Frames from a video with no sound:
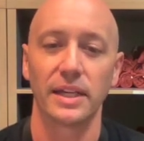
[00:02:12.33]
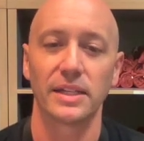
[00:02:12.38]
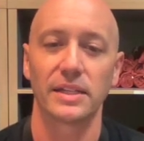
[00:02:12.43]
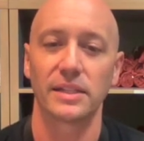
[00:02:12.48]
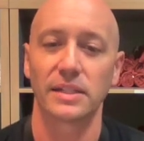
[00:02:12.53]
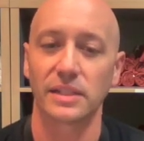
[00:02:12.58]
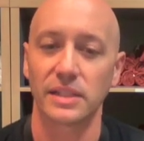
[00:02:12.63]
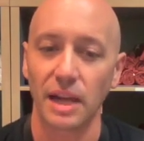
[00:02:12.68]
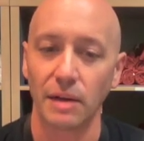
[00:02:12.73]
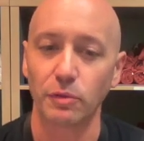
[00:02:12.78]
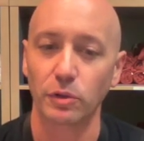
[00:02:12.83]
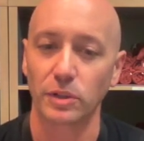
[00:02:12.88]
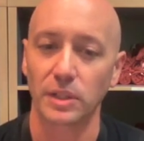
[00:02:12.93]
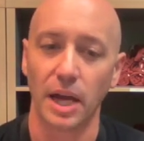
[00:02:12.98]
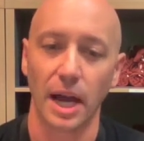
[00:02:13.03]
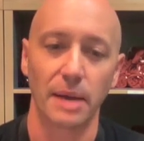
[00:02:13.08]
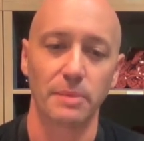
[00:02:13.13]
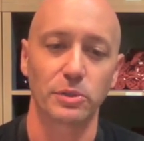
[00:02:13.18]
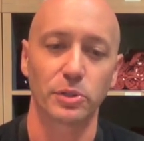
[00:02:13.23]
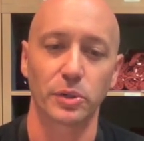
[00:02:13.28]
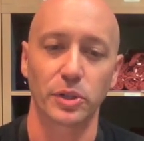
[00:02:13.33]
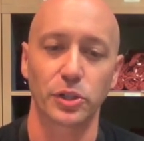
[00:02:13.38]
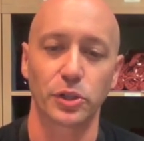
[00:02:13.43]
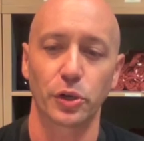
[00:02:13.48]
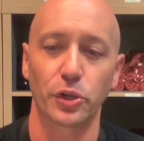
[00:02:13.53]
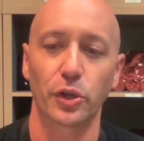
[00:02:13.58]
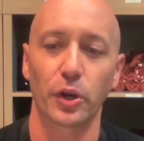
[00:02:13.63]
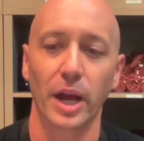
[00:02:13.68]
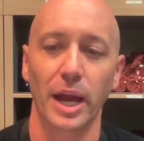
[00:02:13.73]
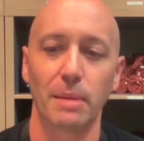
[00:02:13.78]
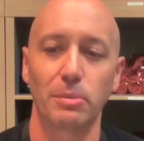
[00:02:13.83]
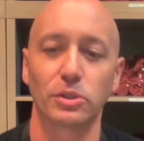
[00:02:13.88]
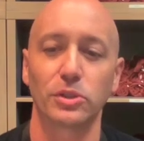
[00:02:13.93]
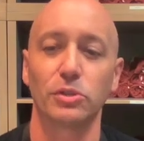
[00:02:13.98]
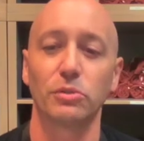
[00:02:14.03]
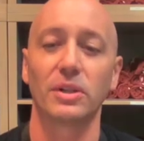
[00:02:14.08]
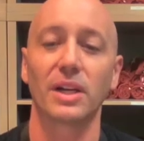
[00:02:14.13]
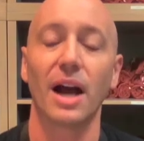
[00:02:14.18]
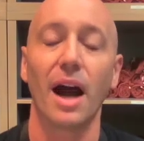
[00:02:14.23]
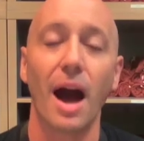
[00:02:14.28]
several times to ensure you're able
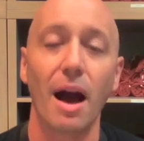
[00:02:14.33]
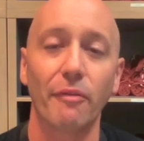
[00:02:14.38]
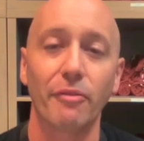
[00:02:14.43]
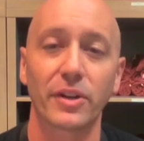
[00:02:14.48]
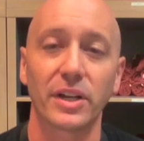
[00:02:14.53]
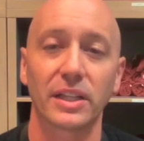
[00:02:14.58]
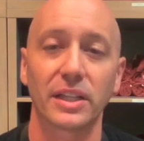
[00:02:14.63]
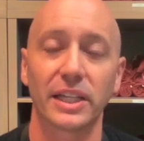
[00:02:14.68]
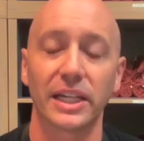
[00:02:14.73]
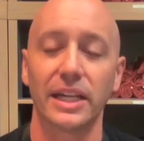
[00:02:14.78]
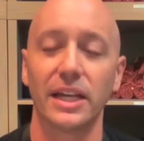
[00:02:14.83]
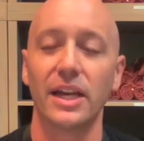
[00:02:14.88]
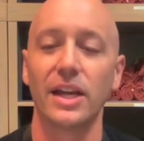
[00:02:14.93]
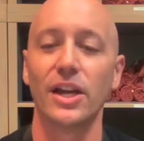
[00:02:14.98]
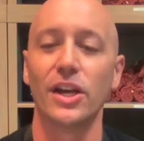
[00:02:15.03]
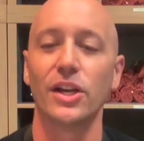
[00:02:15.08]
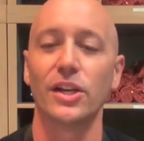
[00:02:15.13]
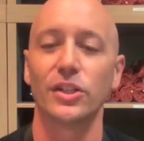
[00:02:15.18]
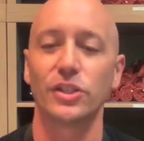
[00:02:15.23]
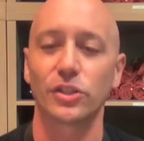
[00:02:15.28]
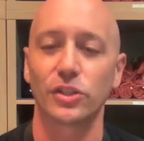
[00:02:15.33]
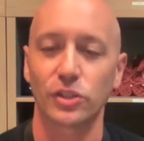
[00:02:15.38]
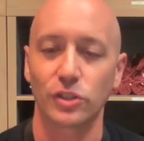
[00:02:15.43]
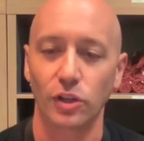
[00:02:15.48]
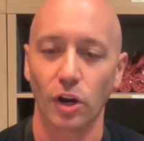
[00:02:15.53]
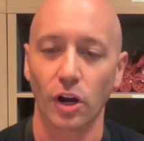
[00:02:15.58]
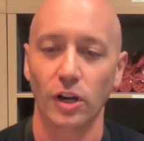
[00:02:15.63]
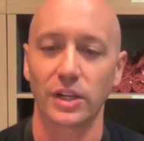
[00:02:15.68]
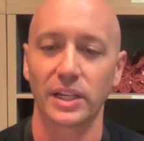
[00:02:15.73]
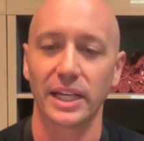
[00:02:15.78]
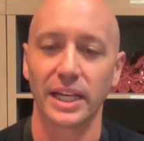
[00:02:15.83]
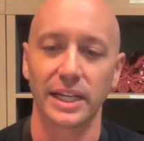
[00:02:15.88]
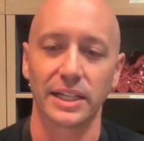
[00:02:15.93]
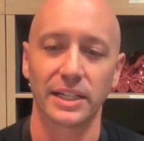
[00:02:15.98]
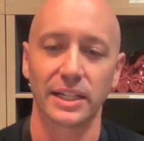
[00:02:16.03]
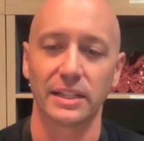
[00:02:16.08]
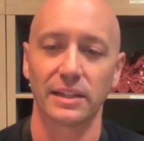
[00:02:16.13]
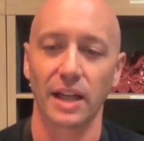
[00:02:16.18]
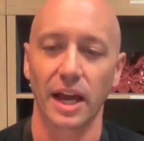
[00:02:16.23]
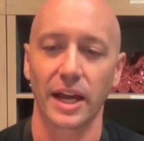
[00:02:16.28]
to confidently start
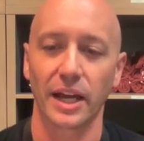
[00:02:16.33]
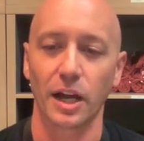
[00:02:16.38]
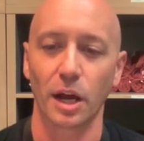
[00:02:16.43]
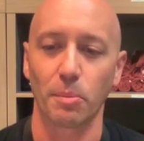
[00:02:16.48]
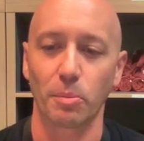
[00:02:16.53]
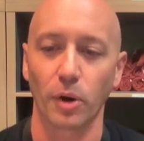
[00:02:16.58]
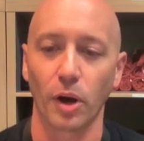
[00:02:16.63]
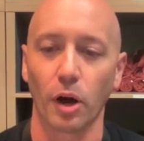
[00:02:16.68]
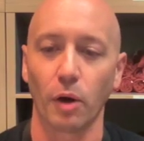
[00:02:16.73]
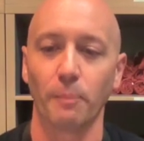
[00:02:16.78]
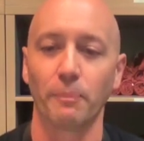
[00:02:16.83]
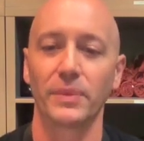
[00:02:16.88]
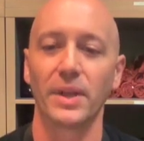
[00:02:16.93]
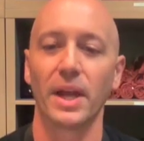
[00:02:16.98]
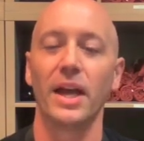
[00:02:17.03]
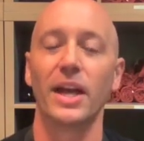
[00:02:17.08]
hinting like a pro.